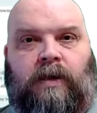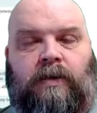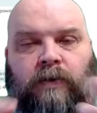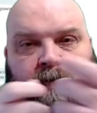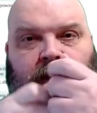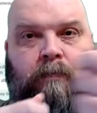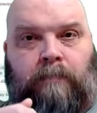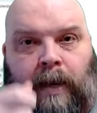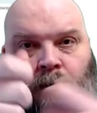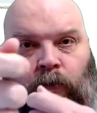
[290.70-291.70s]
Turns out
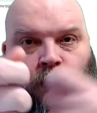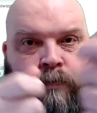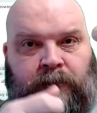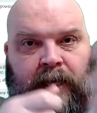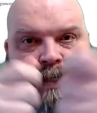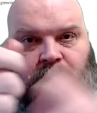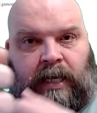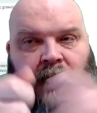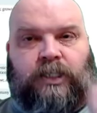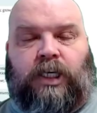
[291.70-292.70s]
microbes, thanks to
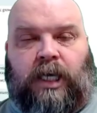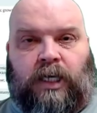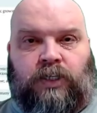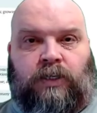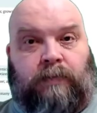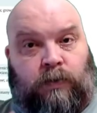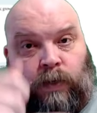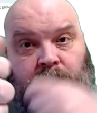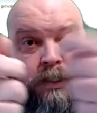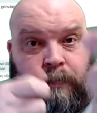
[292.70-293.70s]
conjugation
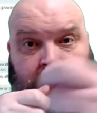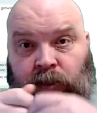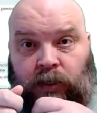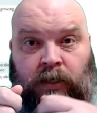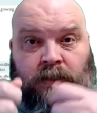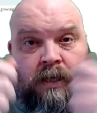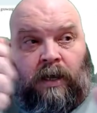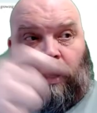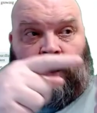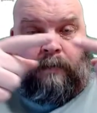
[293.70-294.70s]
between species,
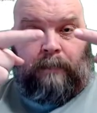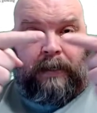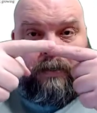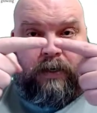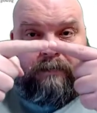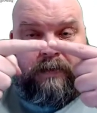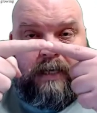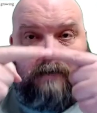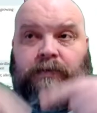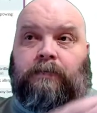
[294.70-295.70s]
bacteria of the
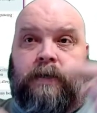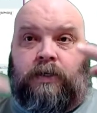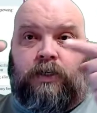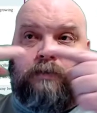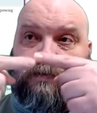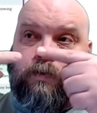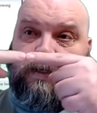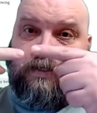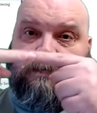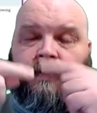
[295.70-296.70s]
same species, between
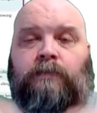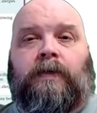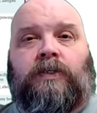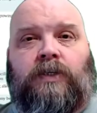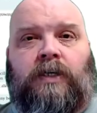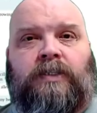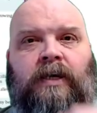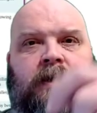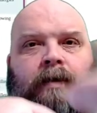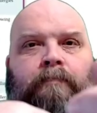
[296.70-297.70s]
different species,
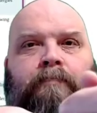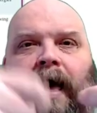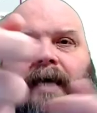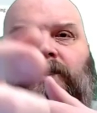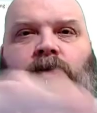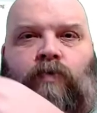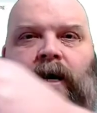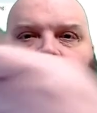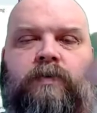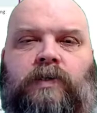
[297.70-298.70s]
passed
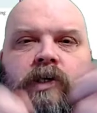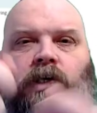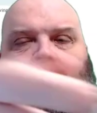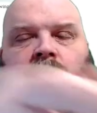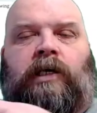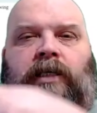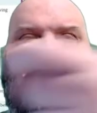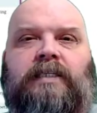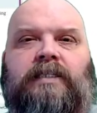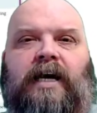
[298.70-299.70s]
around the
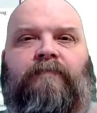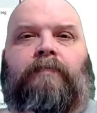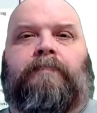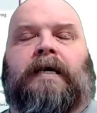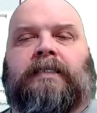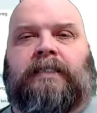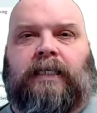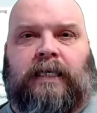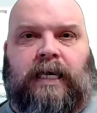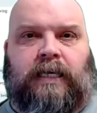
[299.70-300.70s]
enzyme
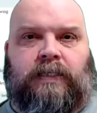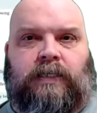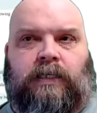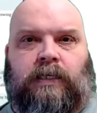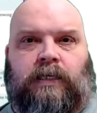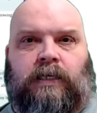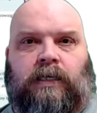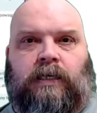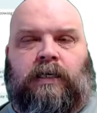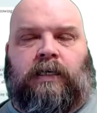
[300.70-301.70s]
penicillinase.
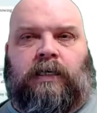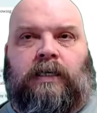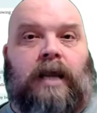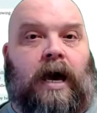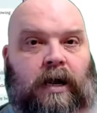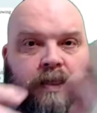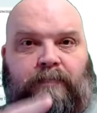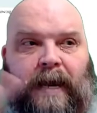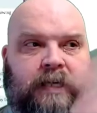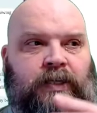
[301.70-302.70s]
Not all the
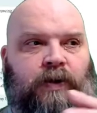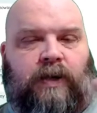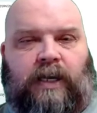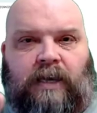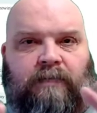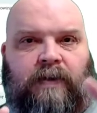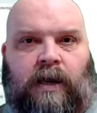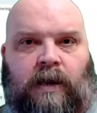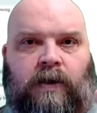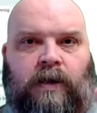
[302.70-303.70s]
bacteria in a given
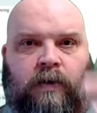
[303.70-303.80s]
area